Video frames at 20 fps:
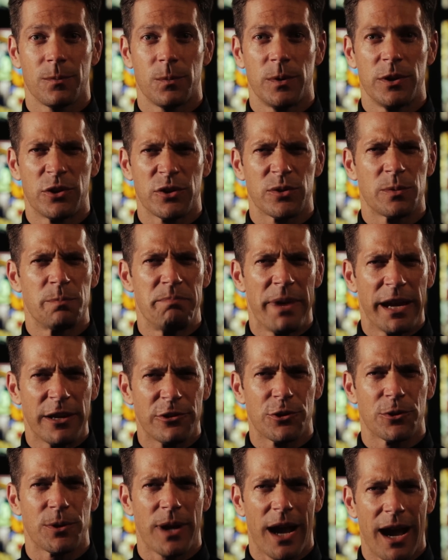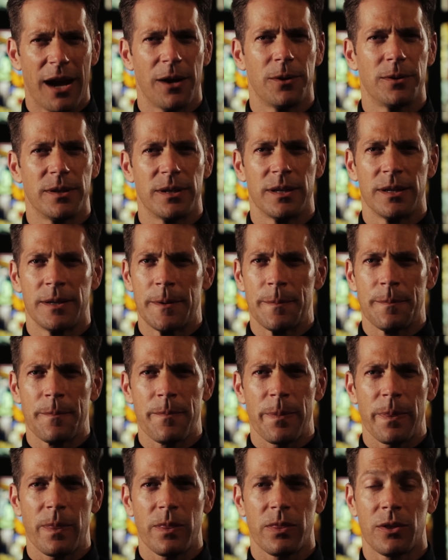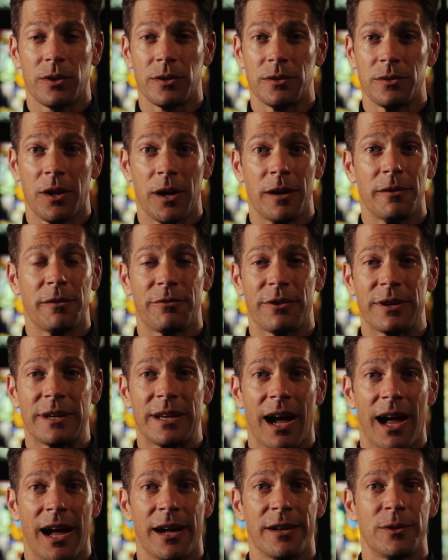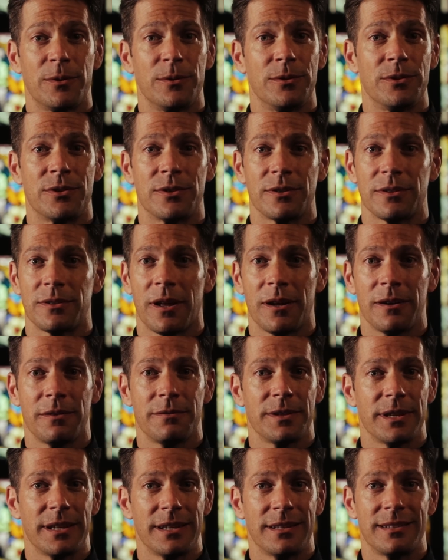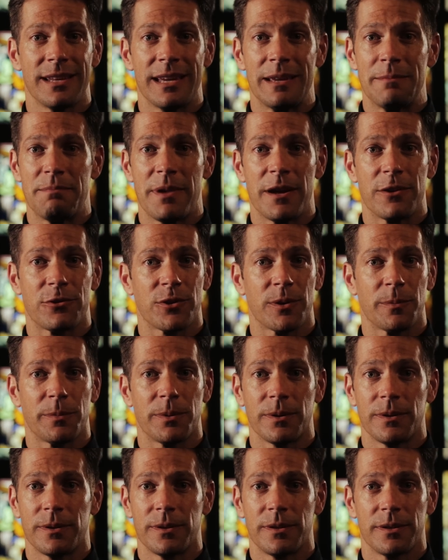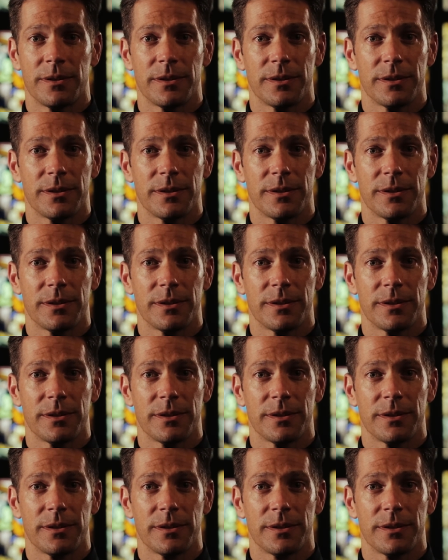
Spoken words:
We just measure out the love of a God whose love is immeasurable.